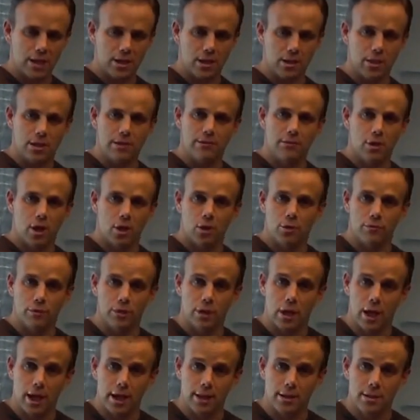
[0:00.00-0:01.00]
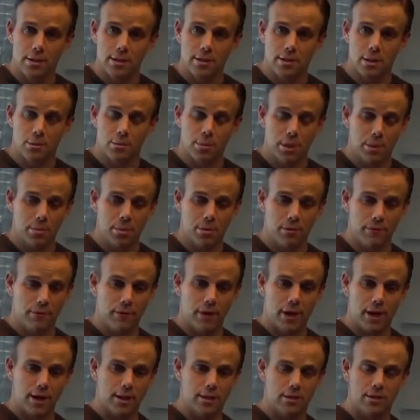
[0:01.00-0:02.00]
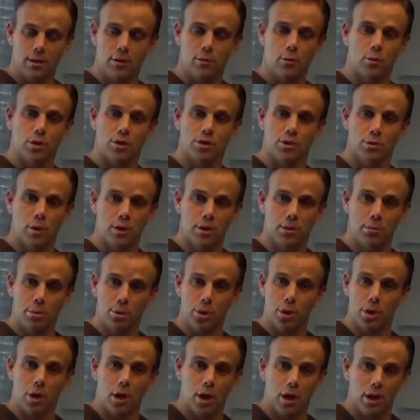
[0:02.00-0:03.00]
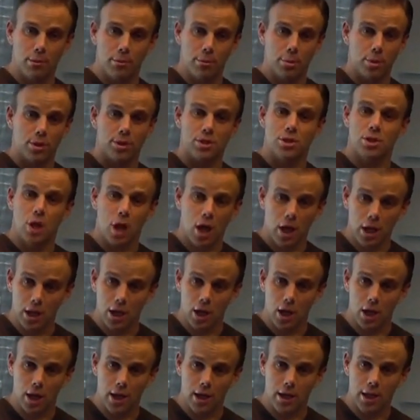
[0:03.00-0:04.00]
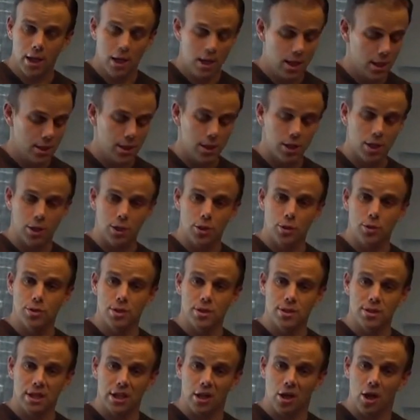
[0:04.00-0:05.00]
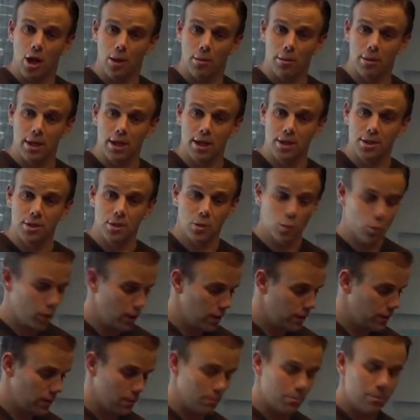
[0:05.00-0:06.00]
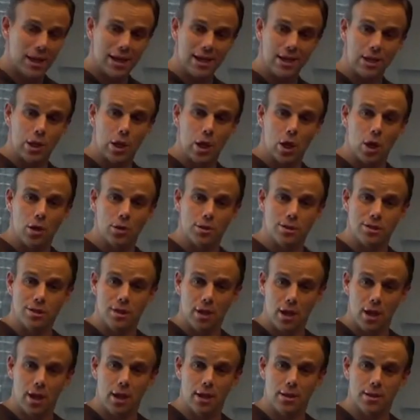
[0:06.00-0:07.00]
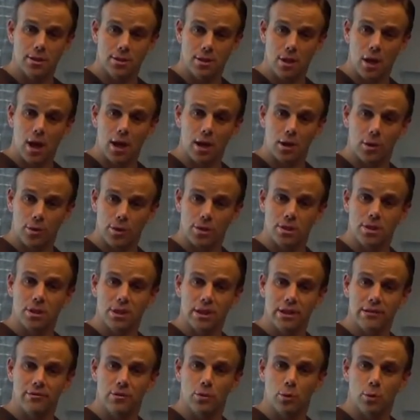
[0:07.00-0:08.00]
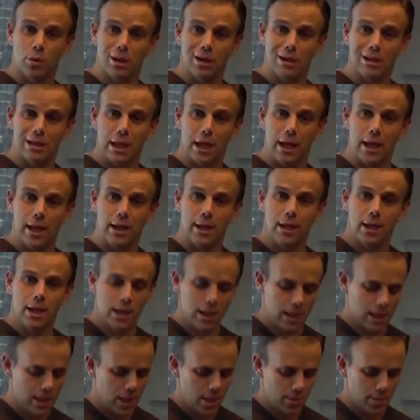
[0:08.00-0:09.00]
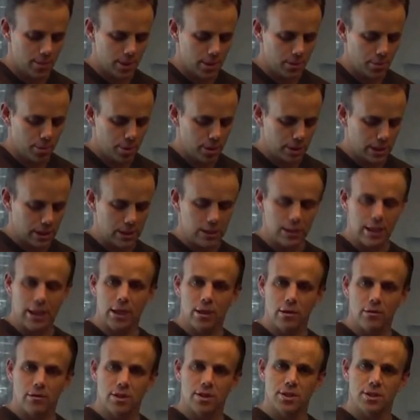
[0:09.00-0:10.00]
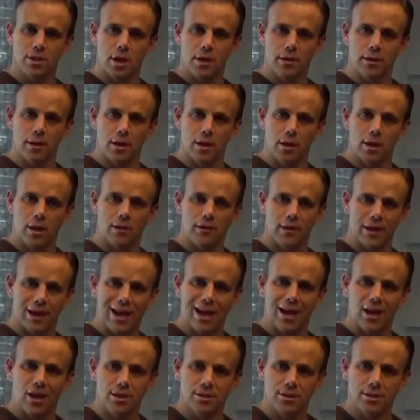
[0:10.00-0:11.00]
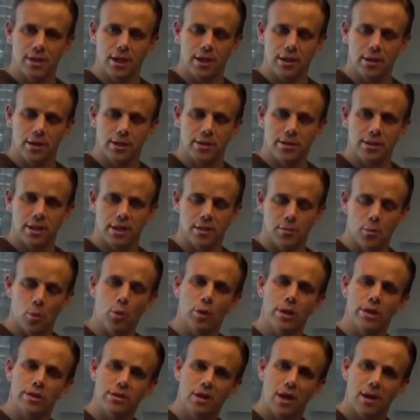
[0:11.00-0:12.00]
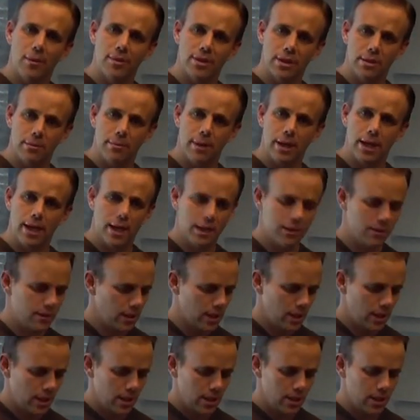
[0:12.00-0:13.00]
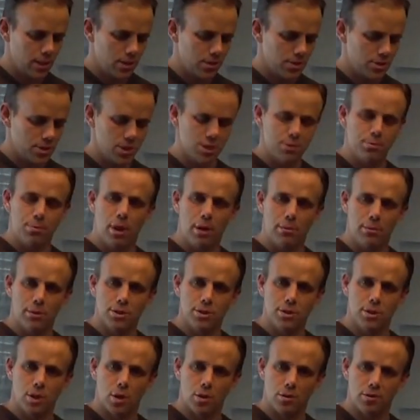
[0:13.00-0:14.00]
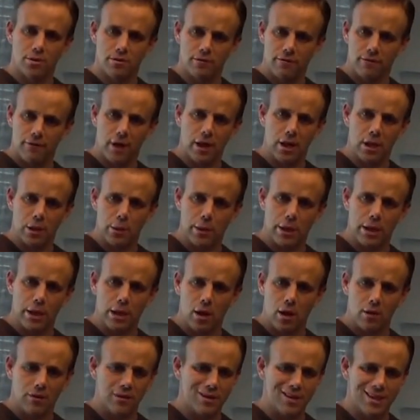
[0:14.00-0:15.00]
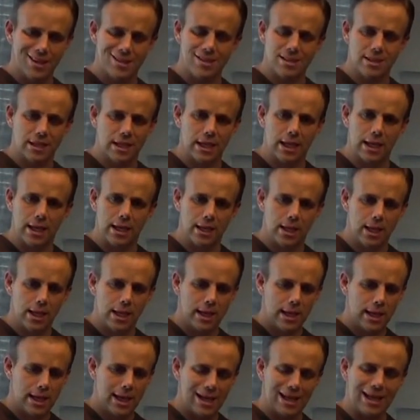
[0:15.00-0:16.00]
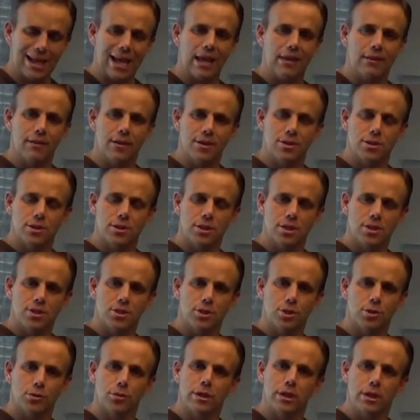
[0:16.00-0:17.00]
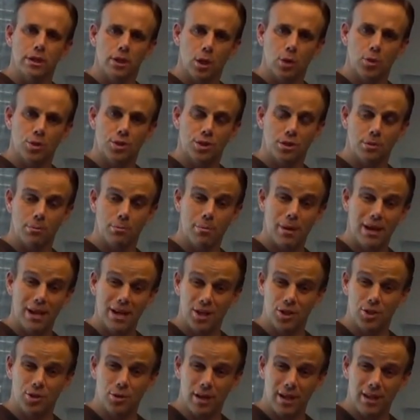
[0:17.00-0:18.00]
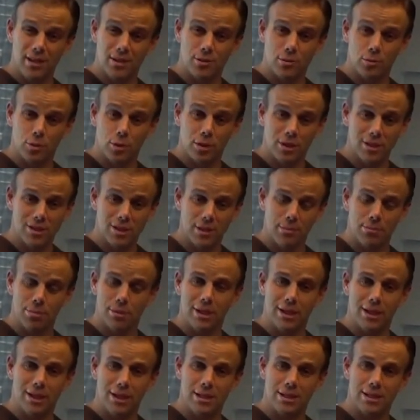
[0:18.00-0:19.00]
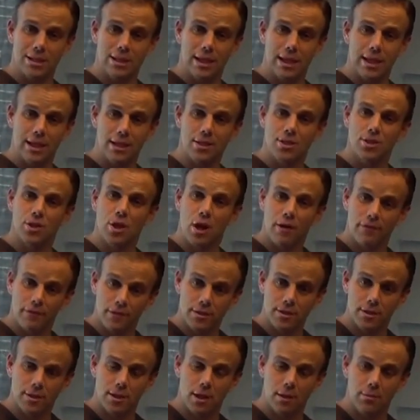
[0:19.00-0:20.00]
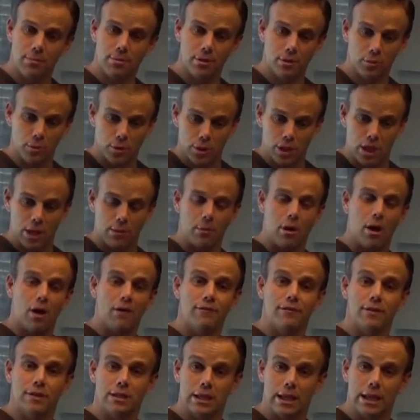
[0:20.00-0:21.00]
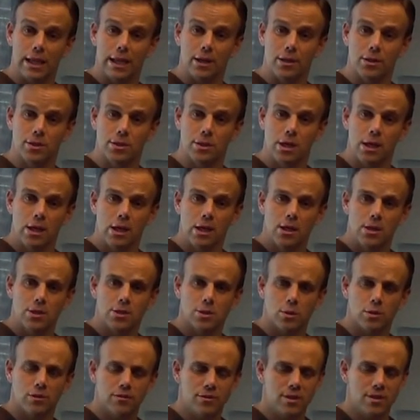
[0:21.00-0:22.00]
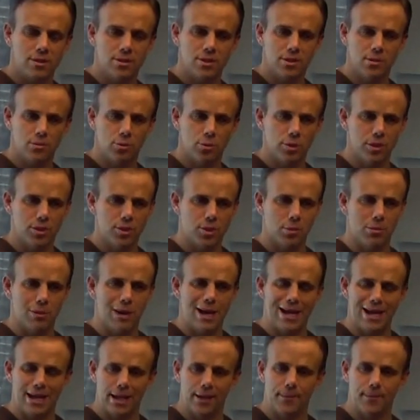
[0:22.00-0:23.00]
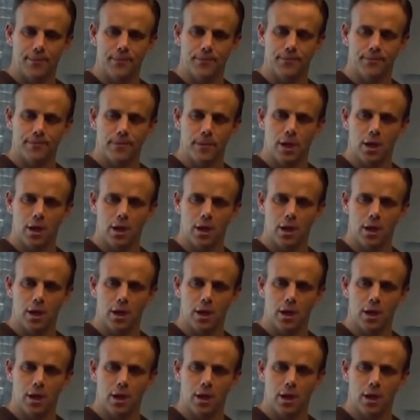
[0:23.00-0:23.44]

and you leave it on overnight. Some people find it works well to put it on, put a sock on. You could use this in combination with the Pedinol sock or sleeve to wear at night. But you put a good layer of this on the calloused areas. And in the morning time when you bathe, you use this pumice stone to file away all the dead skin. And again, this urea lotion penetrates really deeply into the skin, softens it up, and it will come off in layers. So we've seen some really dramatic